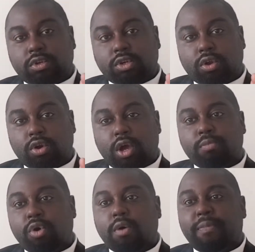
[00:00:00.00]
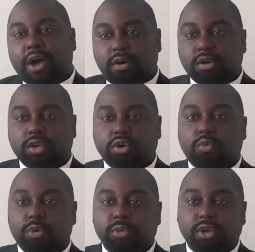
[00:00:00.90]
to learn more about your
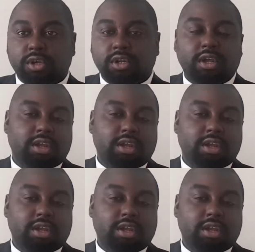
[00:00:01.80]
womanhood,